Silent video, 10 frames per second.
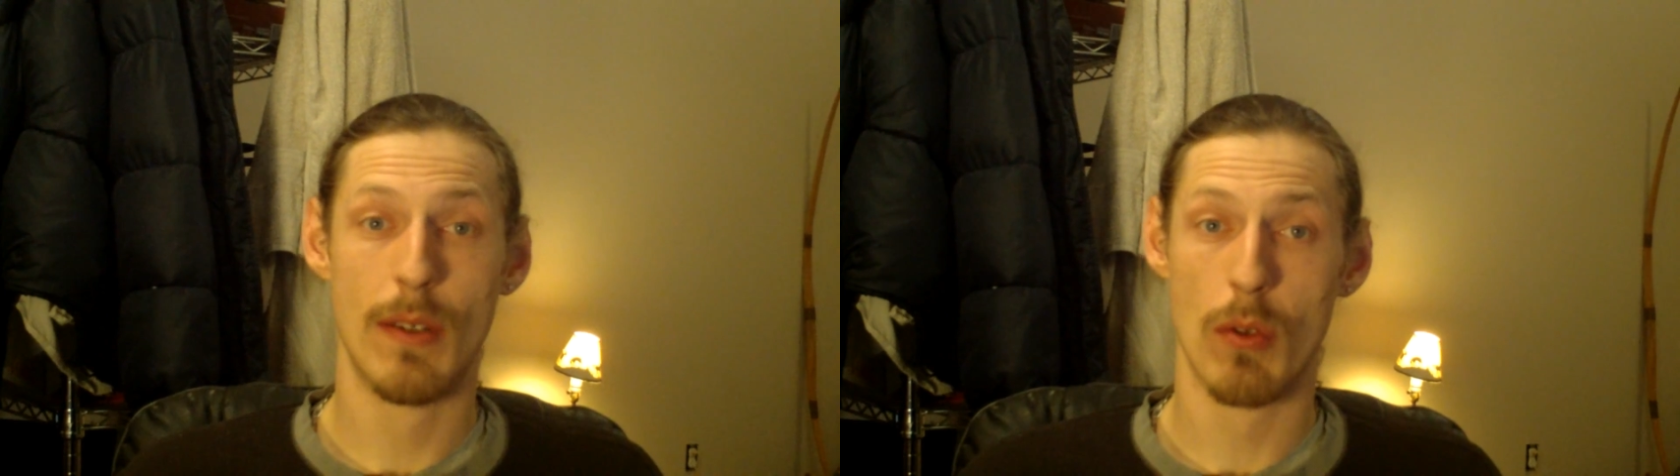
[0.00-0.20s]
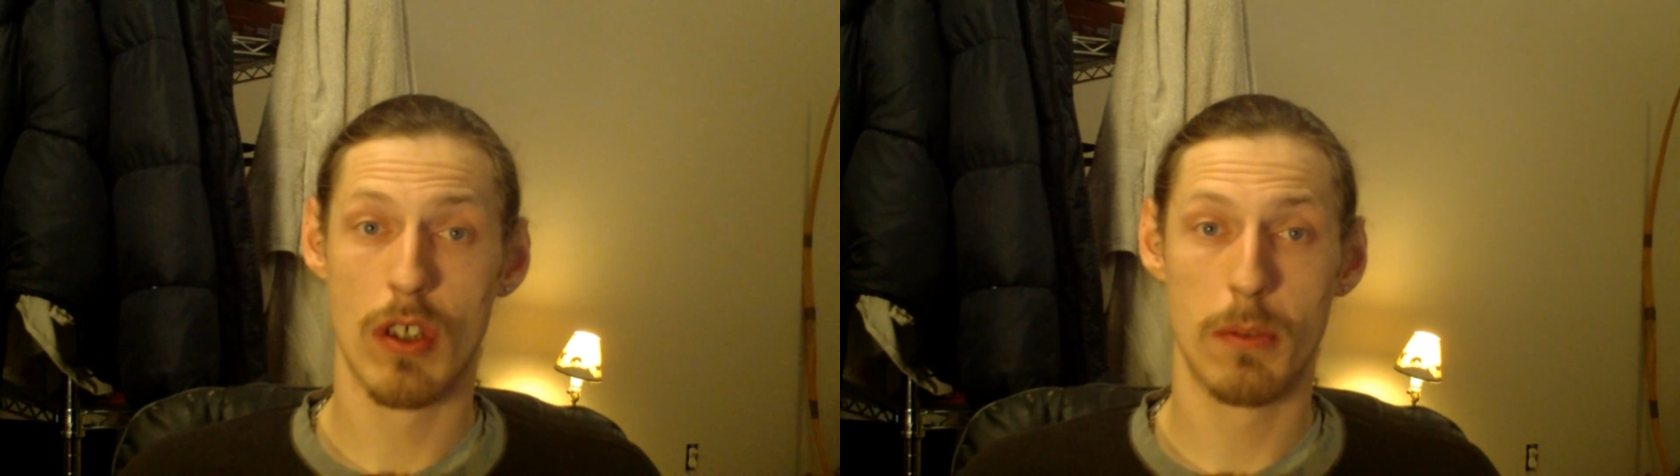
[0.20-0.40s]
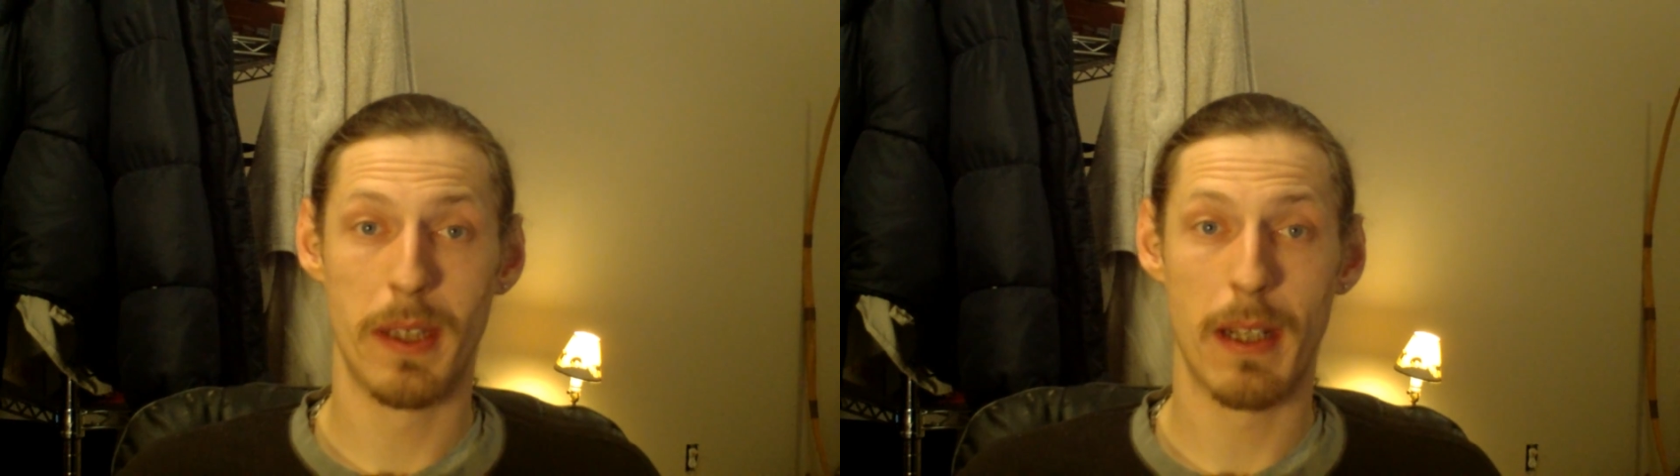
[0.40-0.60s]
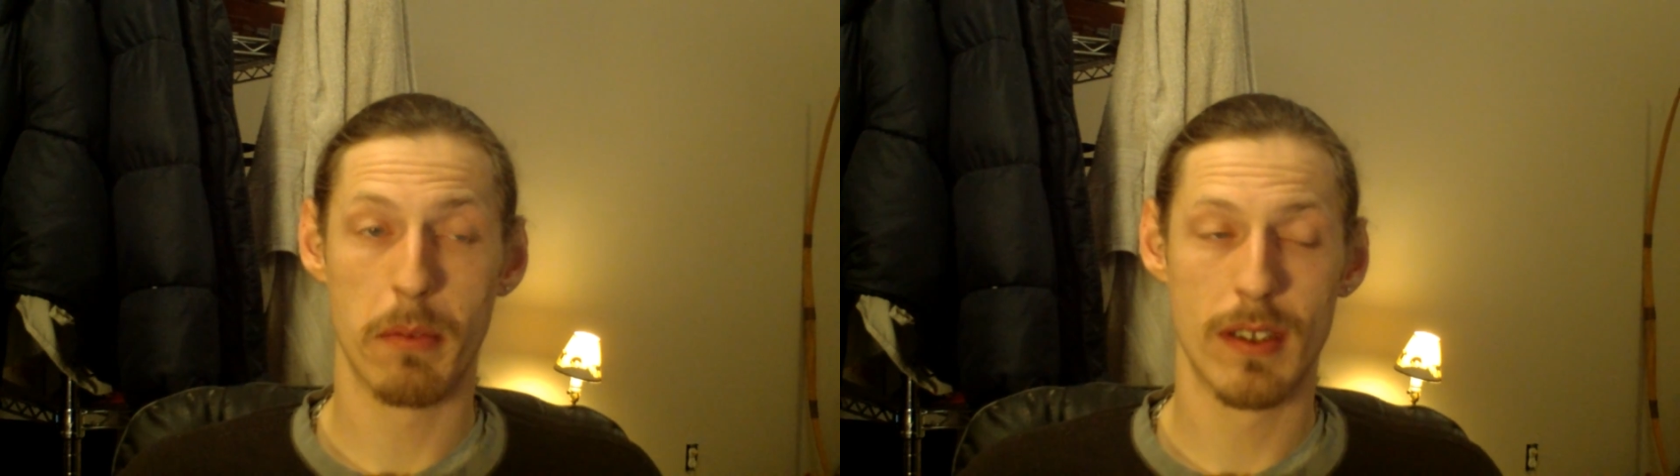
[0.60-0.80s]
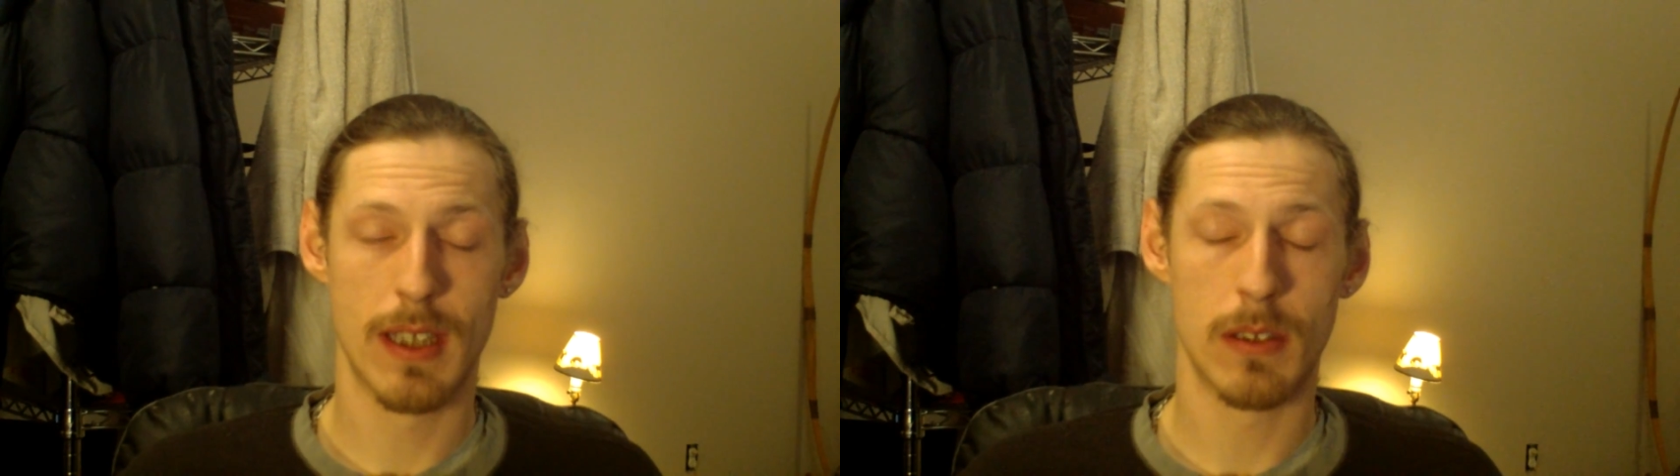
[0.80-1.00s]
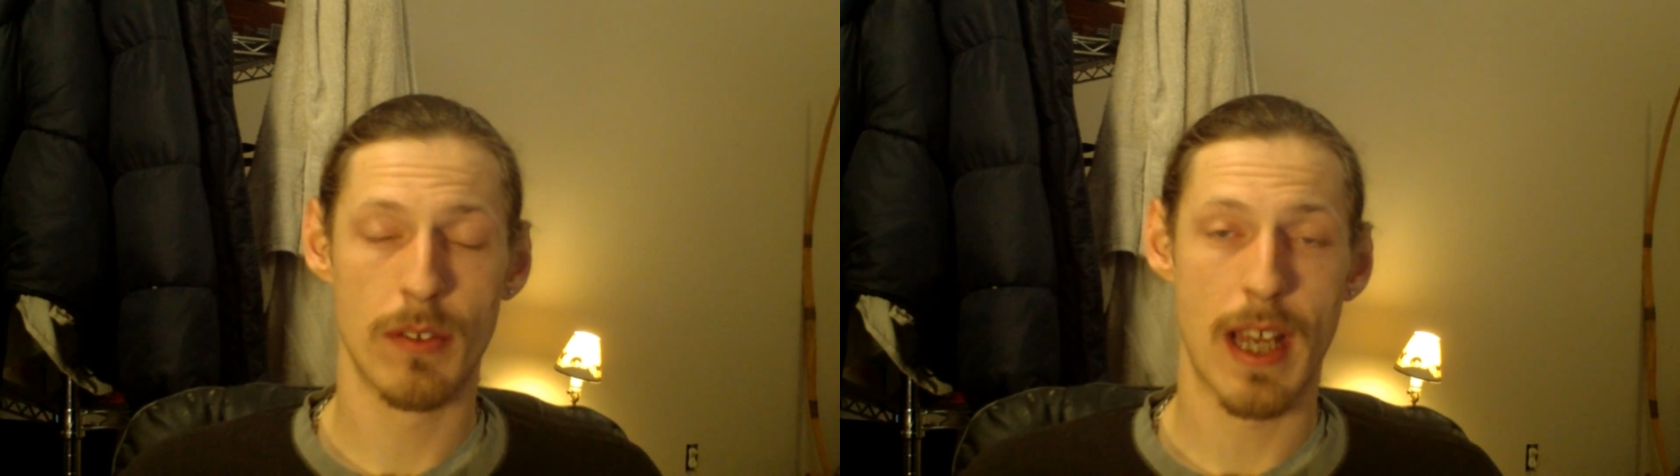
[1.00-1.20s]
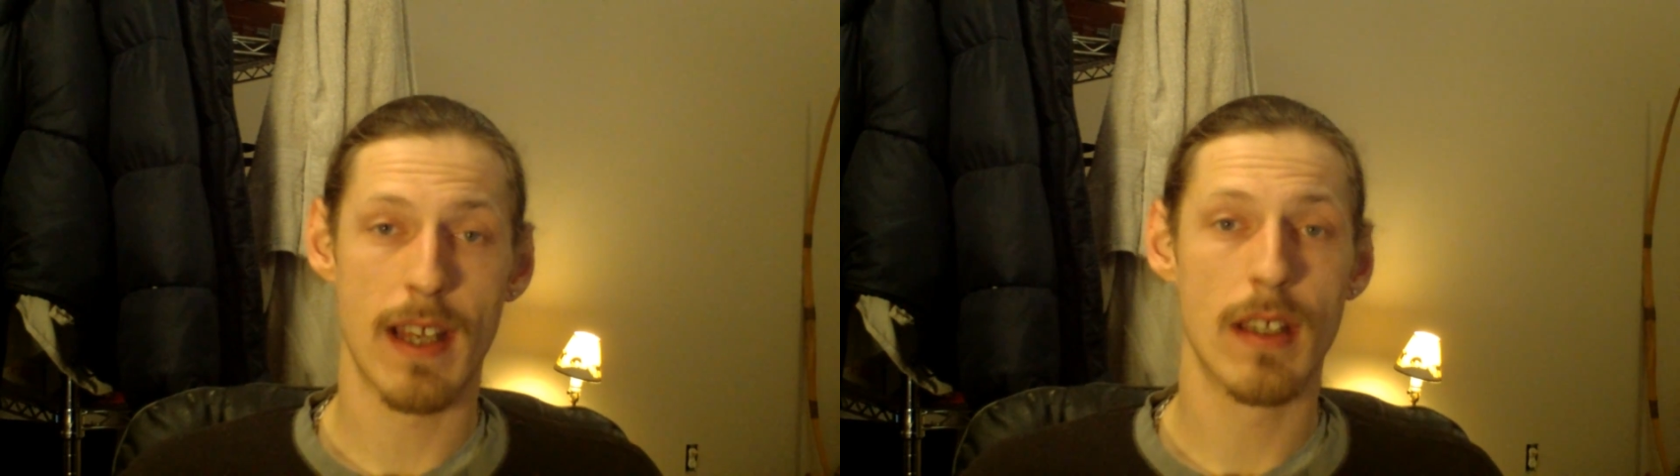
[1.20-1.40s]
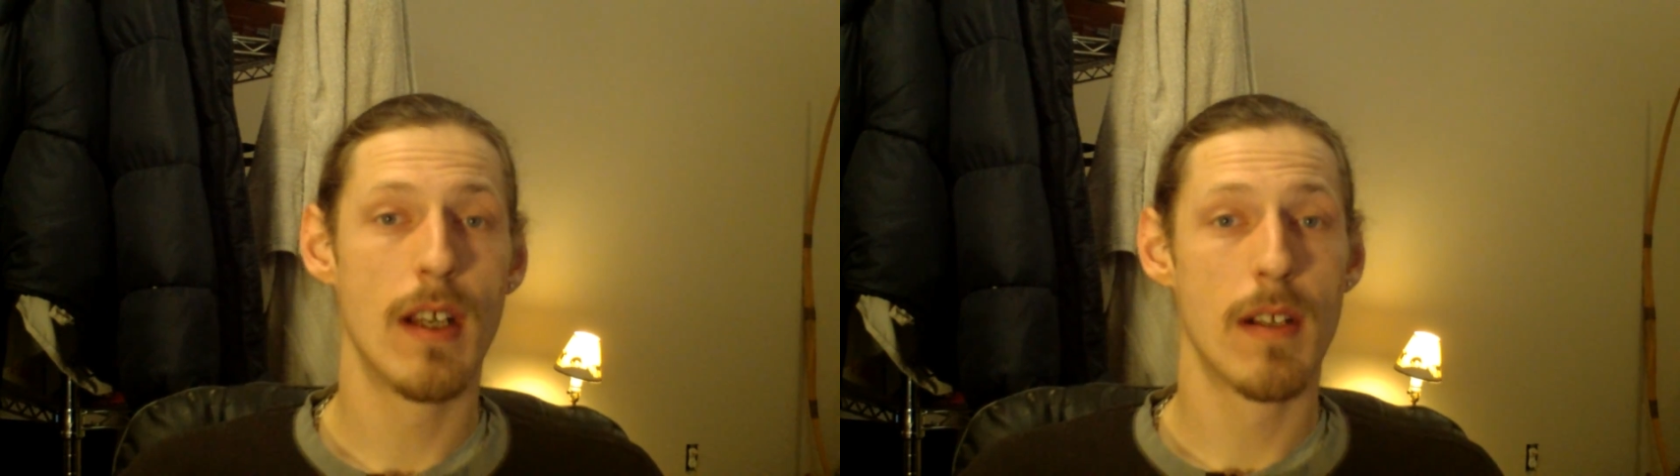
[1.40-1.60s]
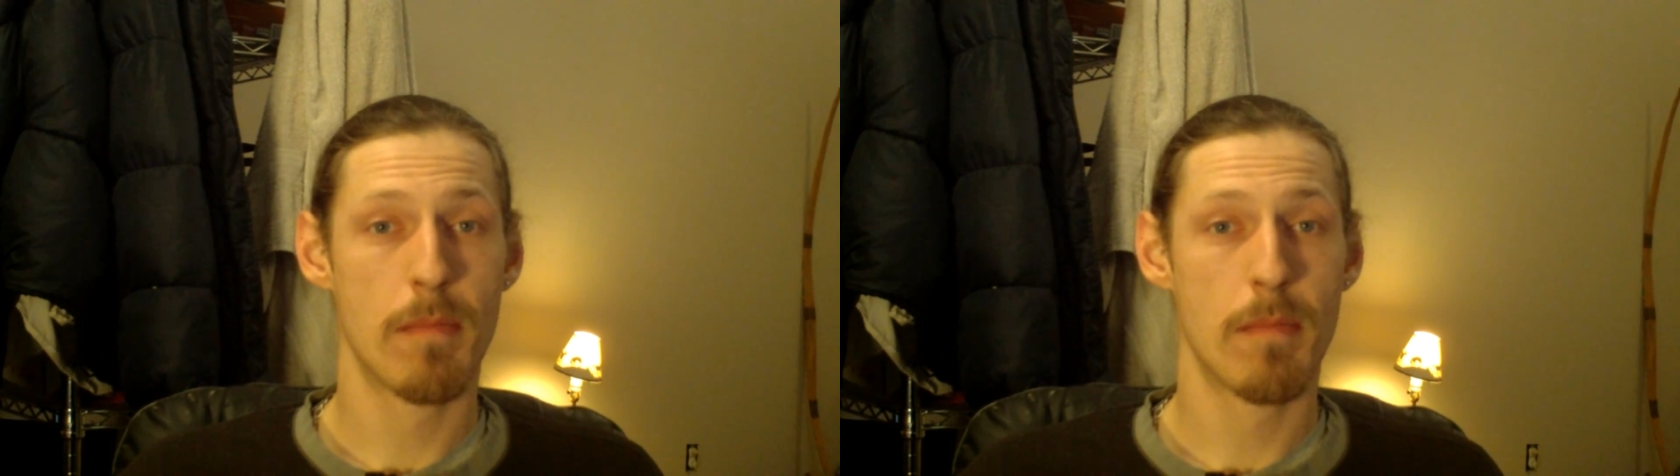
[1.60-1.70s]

in order to be able to tell that.